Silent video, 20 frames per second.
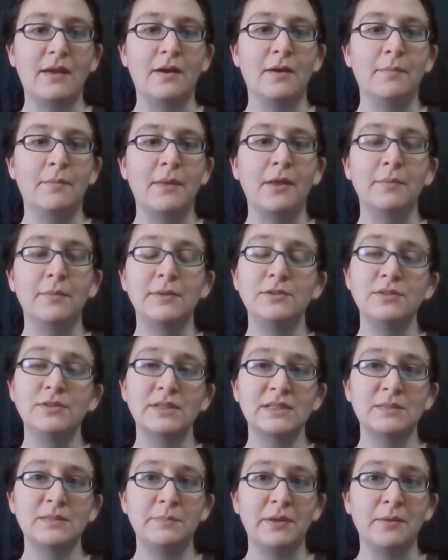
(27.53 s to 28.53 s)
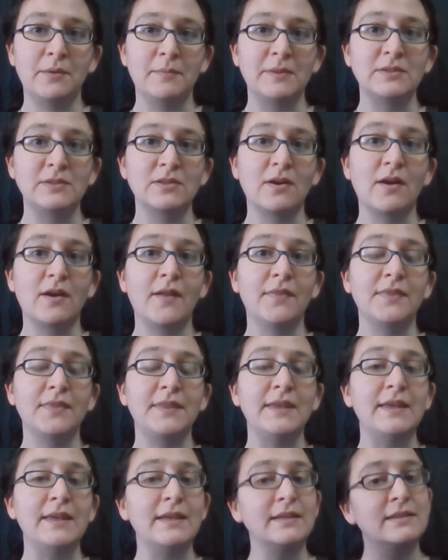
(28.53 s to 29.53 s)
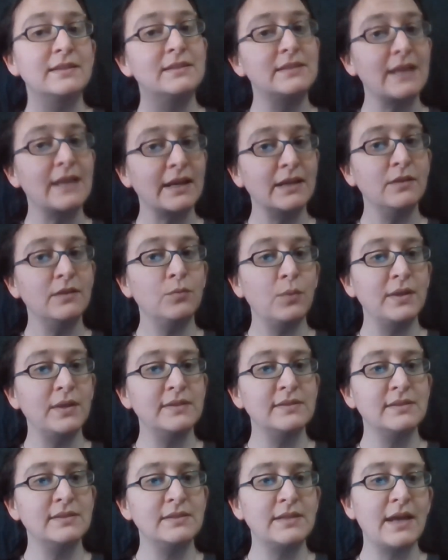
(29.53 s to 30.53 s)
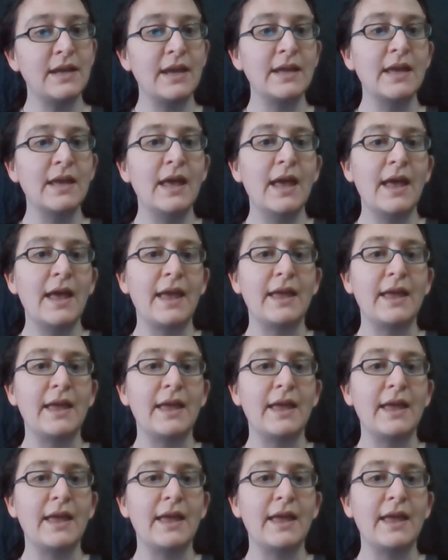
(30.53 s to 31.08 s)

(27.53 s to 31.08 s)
elementary experiments on the second Wednesday